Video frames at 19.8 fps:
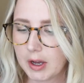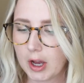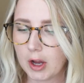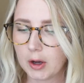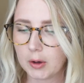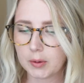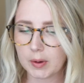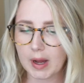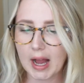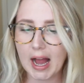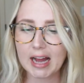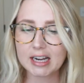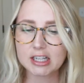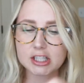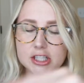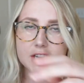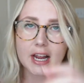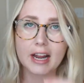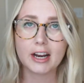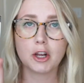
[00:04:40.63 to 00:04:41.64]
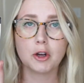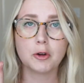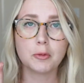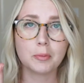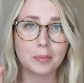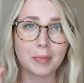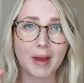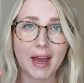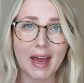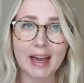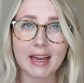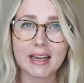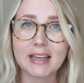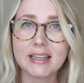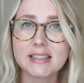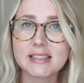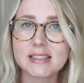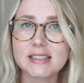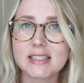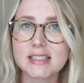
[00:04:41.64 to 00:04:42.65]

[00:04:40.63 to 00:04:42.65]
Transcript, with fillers: our oh, eyeshadow base.